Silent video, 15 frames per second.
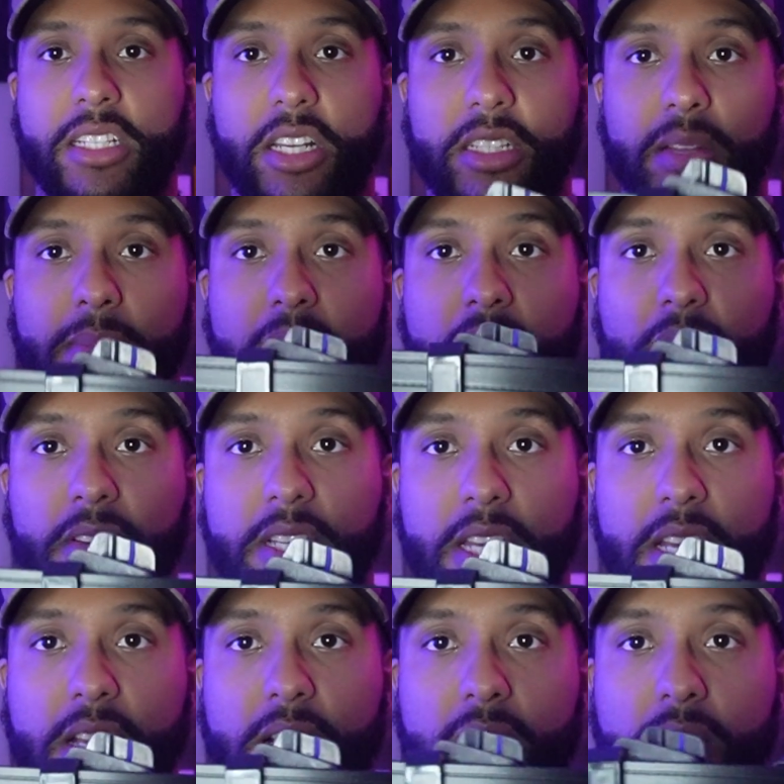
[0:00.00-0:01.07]
doesn't matter if it's
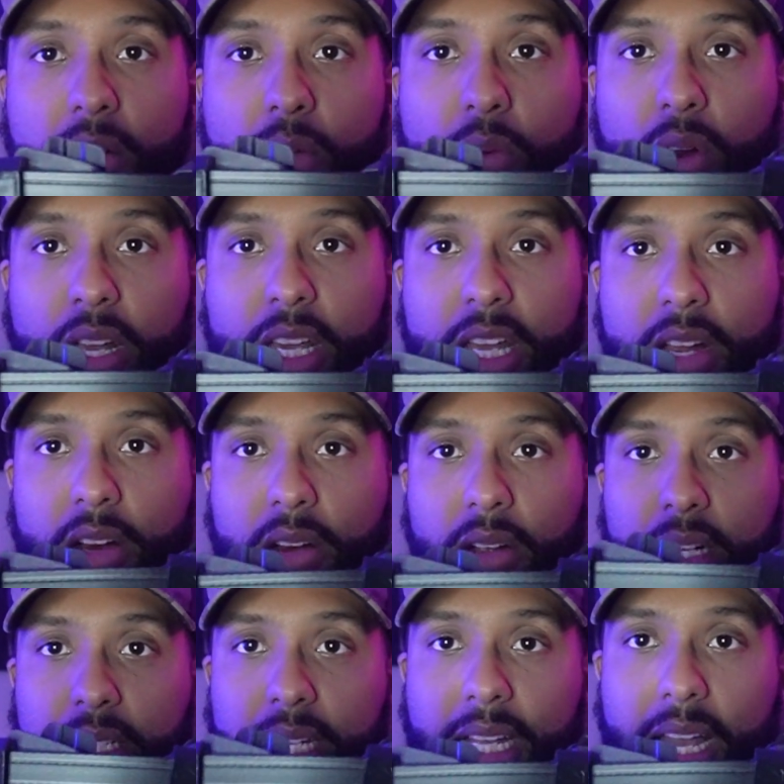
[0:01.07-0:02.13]
here or here,
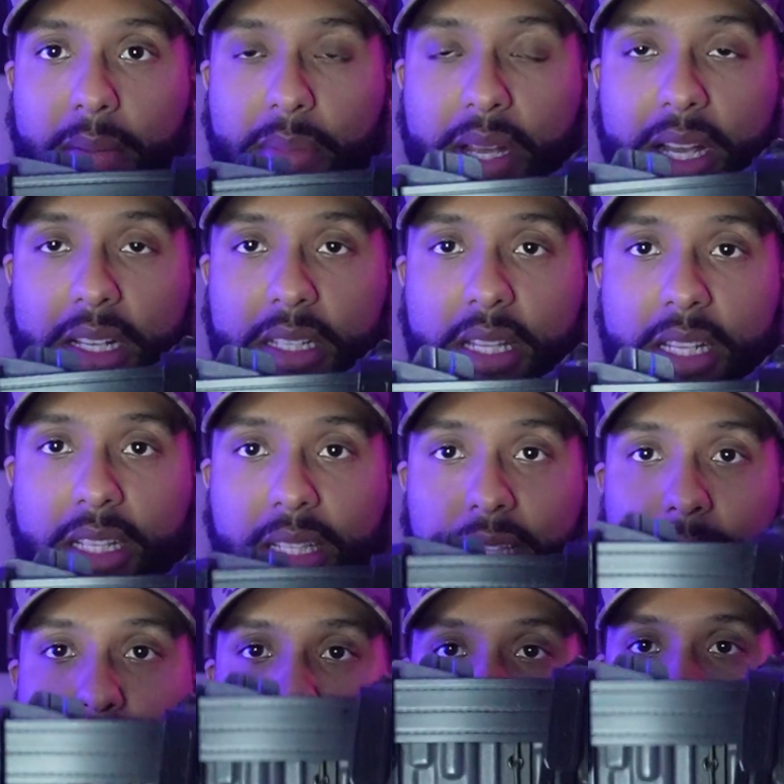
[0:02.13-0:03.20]
because again, because of these
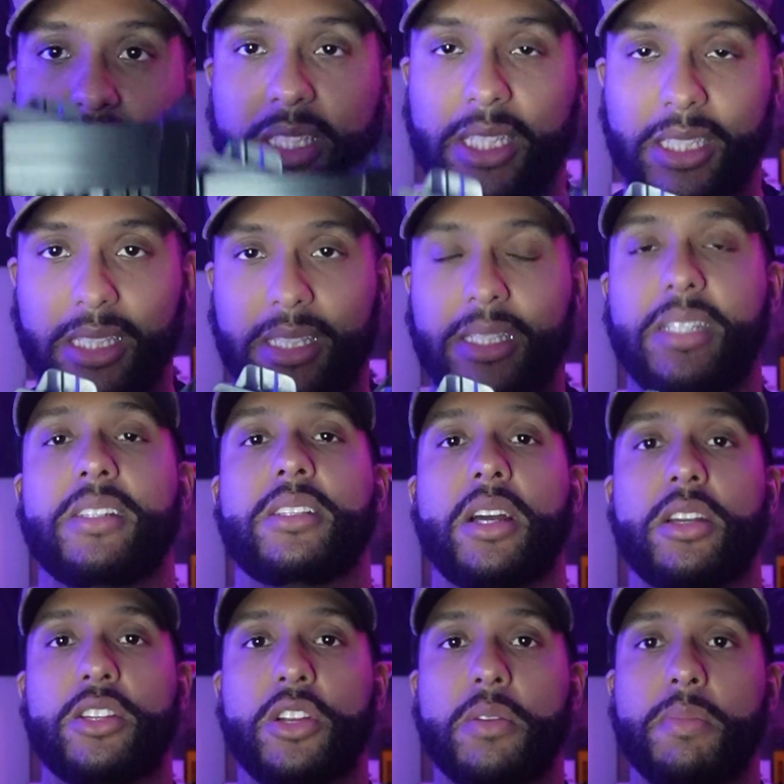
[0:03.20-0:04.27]
clips, once this is cinched
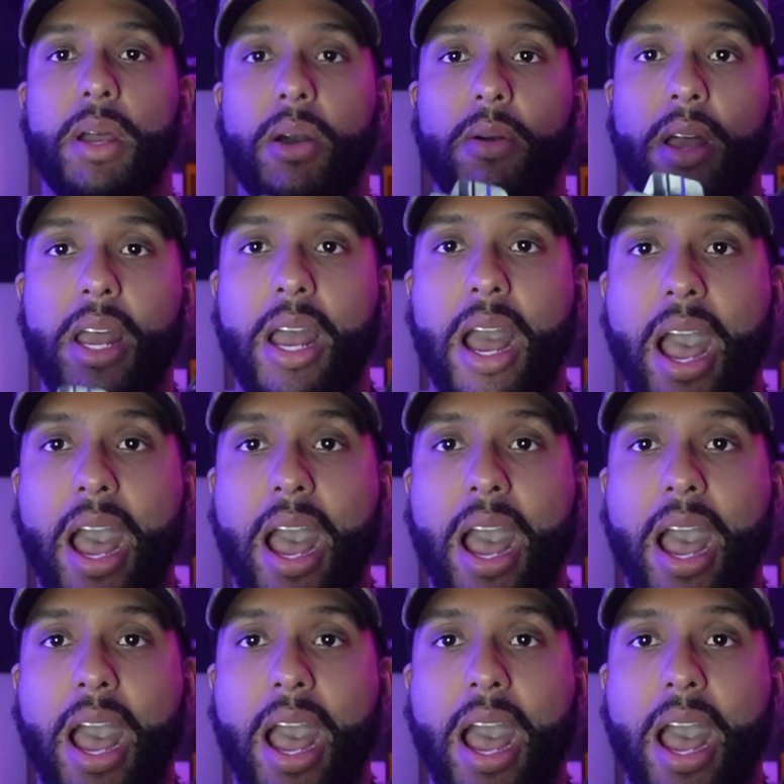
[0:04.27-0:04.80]
onto your belt,